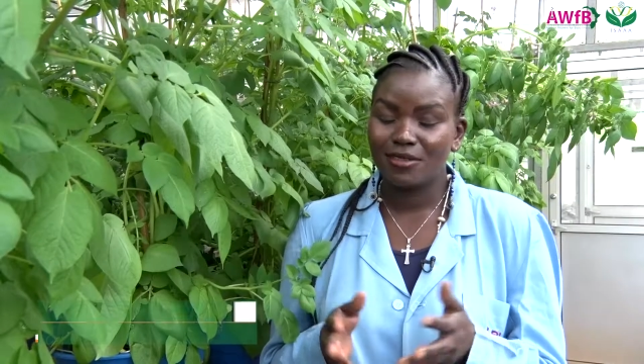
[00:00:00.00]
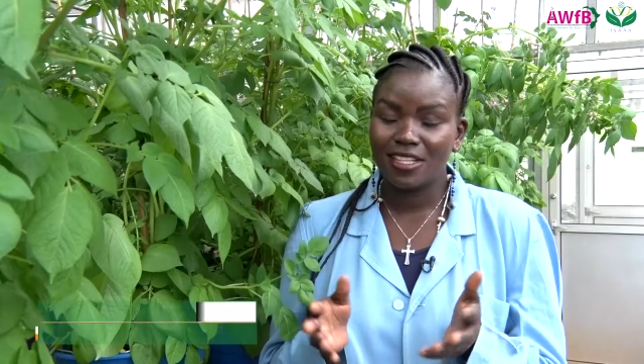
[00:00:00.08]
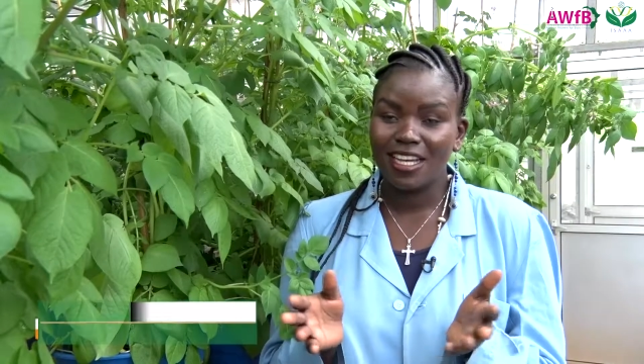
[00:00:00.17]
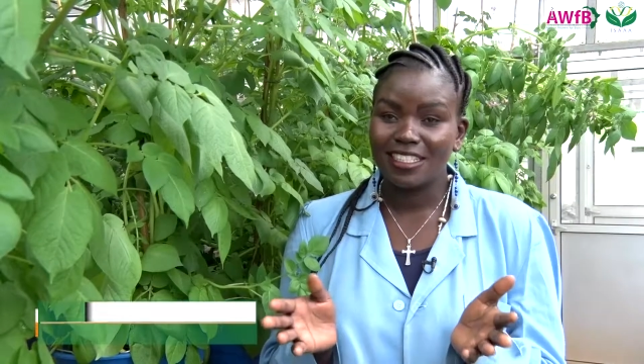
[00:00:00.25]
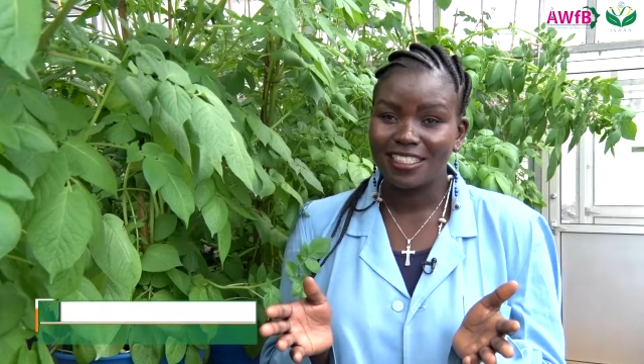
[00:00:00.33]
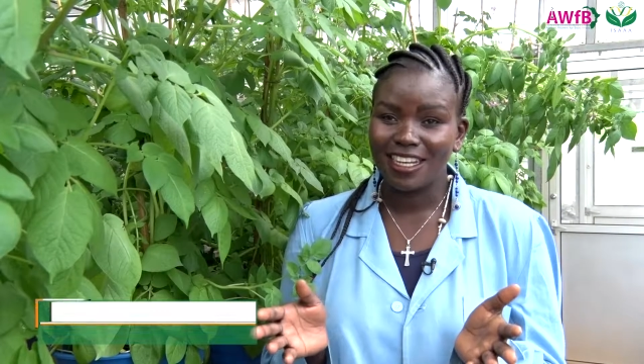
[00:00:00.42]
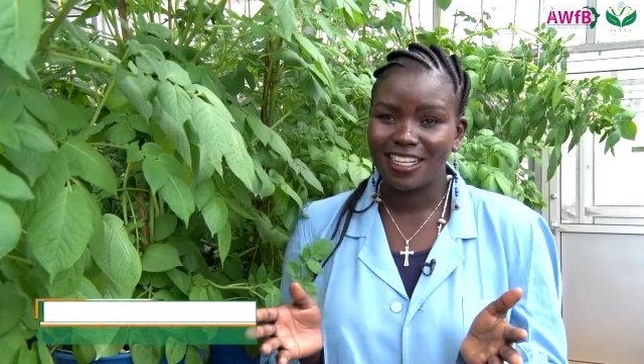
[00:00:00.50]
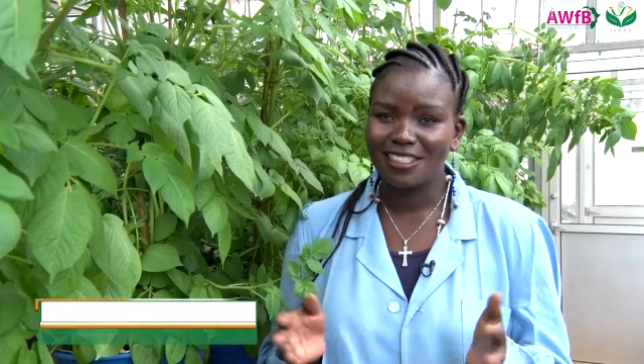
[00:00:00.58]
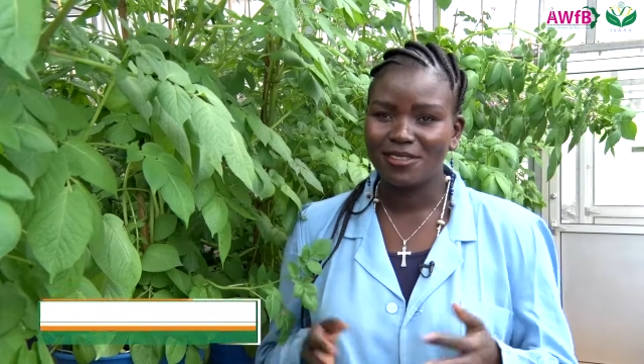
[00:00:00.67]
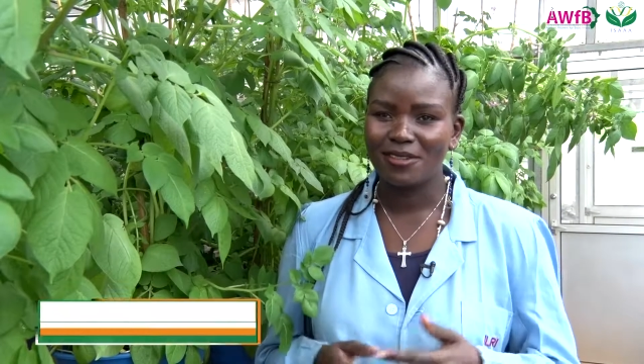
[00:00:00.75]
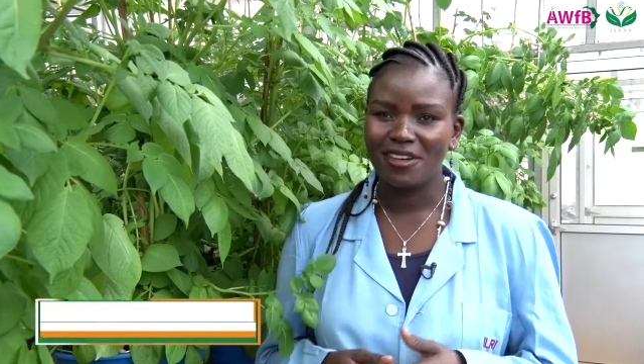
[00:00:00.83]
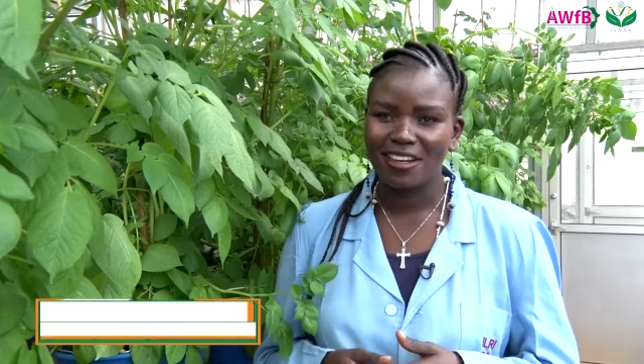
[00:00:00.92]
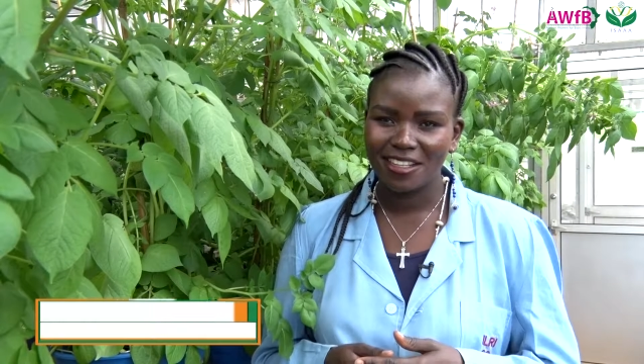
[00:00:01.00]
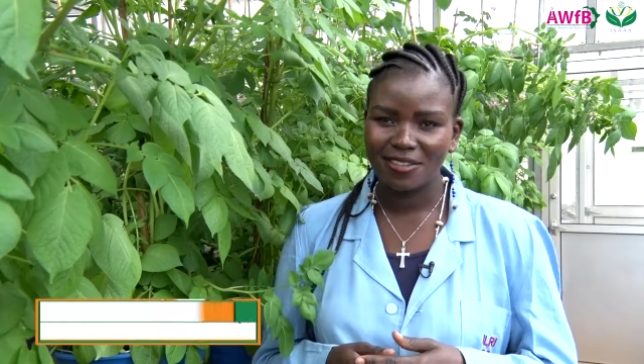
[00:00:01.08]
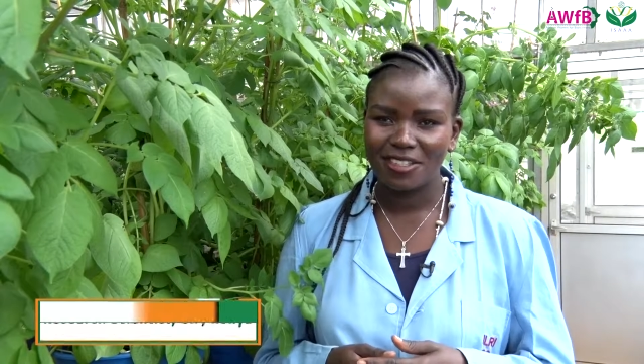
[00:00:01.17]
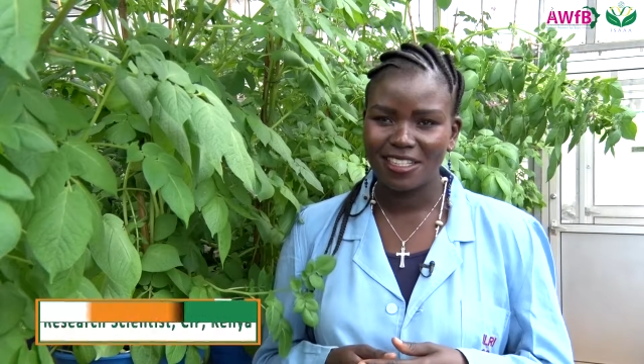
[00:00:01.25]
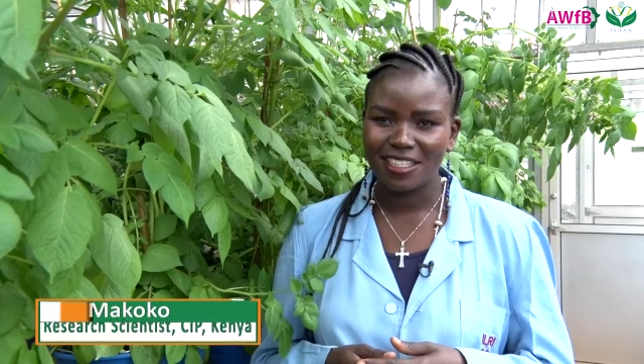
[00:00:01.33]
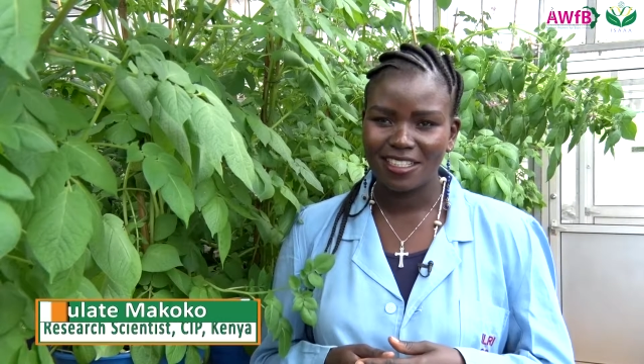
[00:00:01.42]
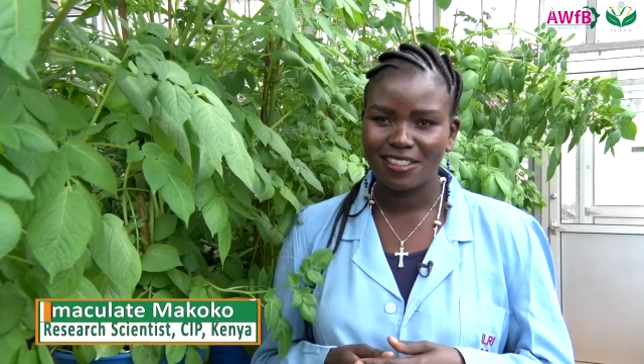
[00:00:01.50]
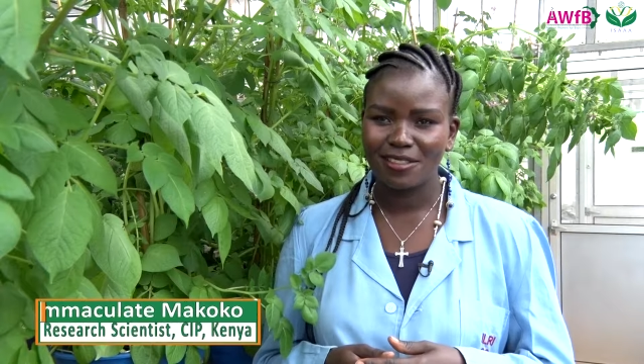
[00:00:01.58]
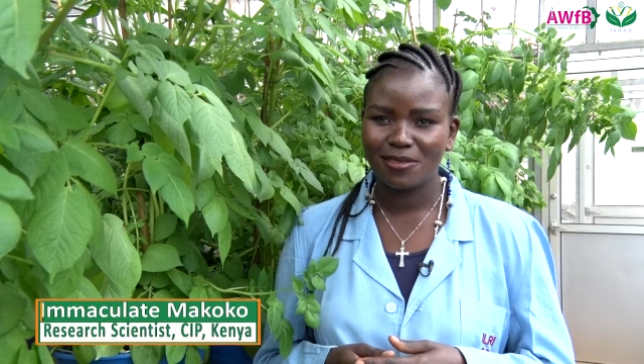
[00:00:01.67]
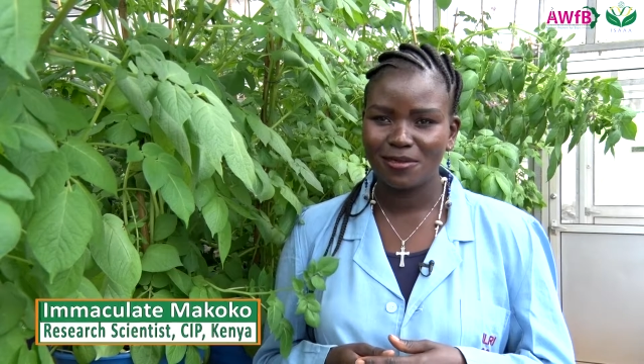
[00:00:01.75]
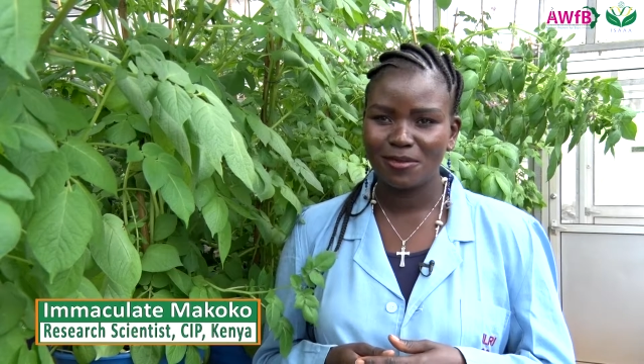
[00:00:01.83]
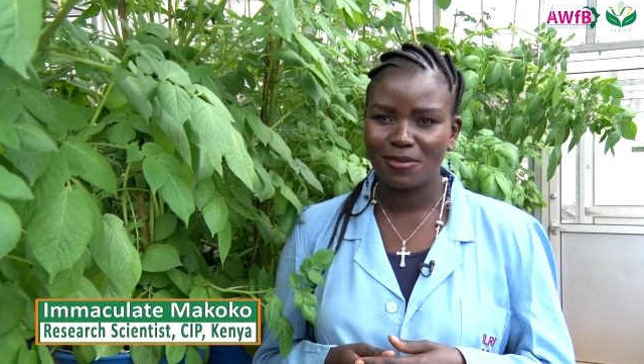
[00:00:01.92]
only a challenge to our regulators
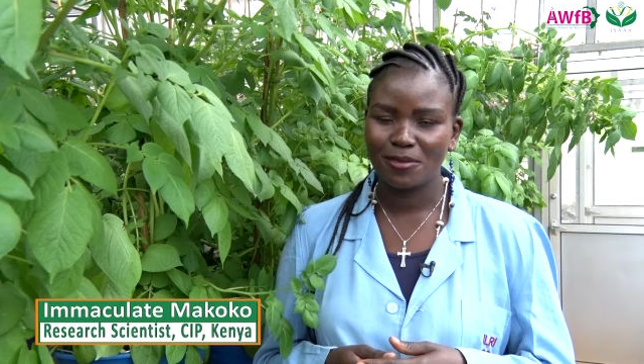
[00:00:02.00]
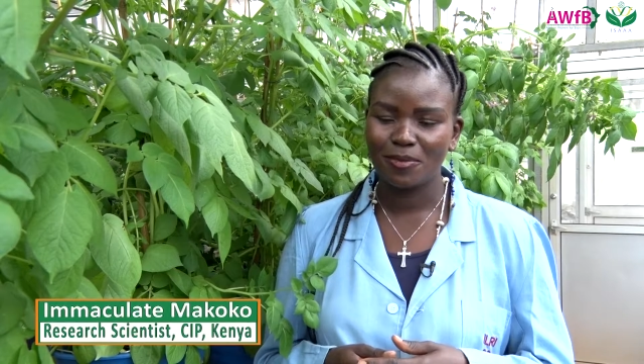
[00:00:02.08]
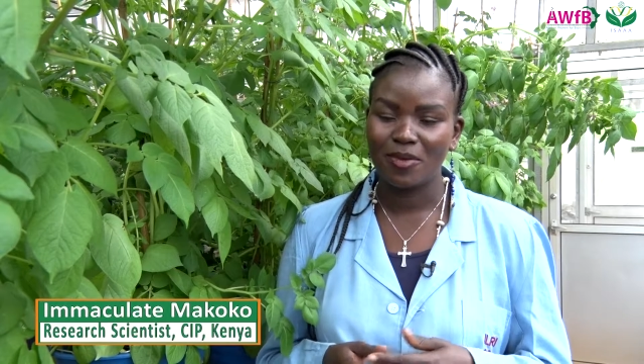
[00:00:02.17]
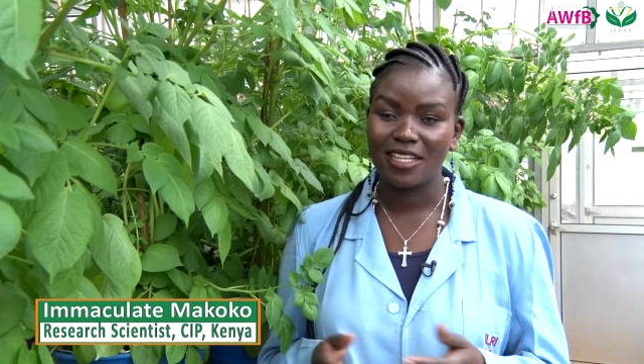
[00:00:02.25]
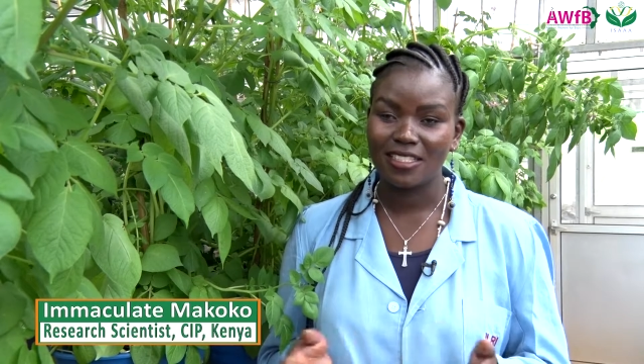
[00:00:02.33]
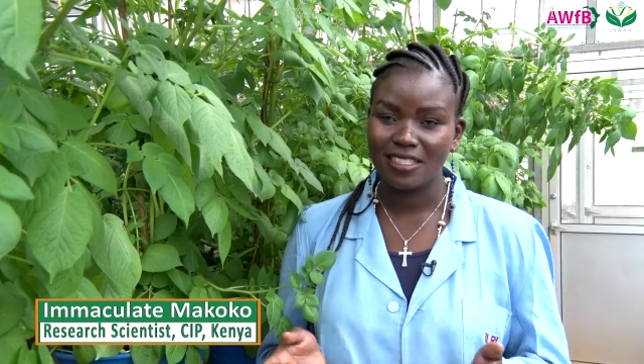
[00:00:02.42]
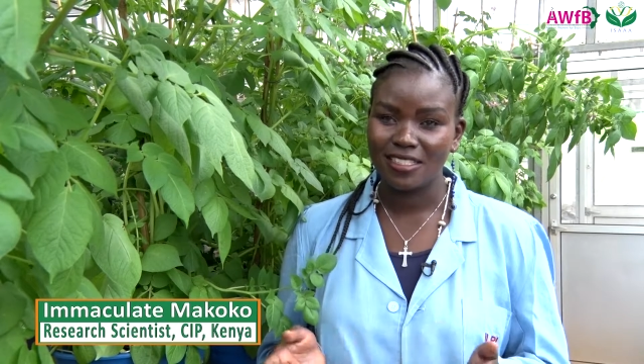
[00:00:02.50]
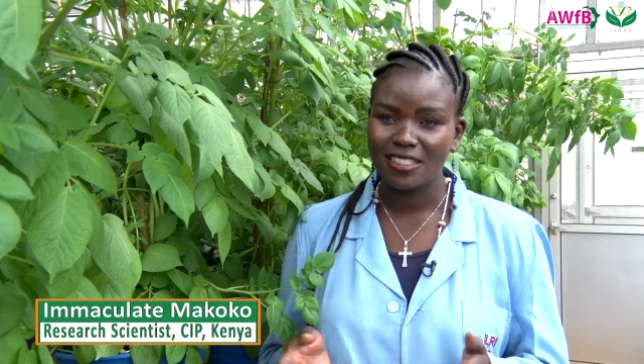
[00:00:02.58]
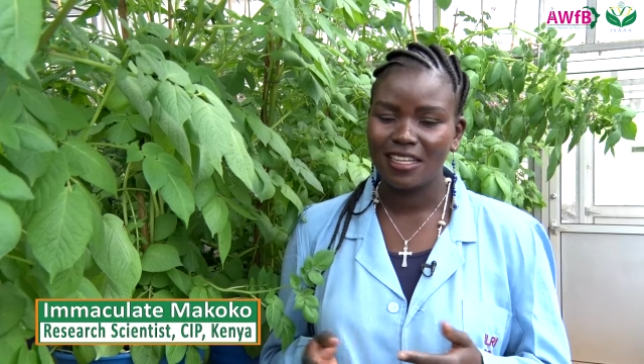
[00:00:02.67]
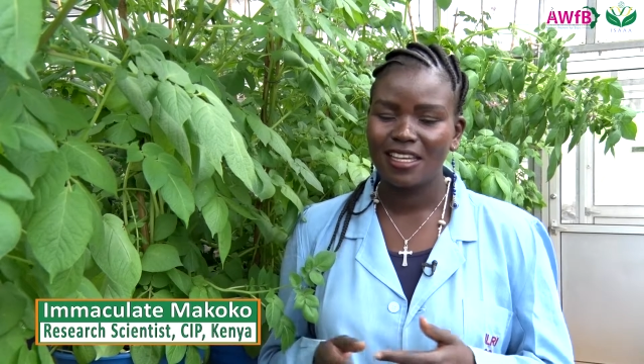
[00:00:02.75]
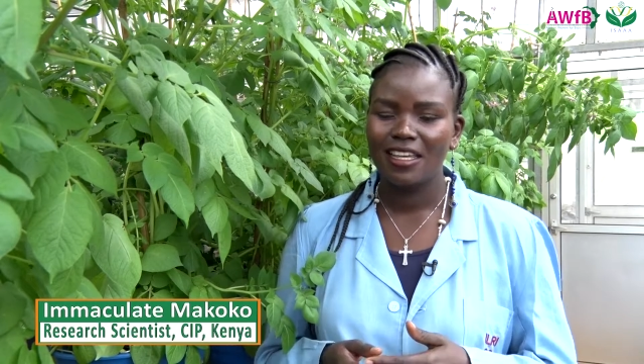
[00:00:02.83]
to pass it.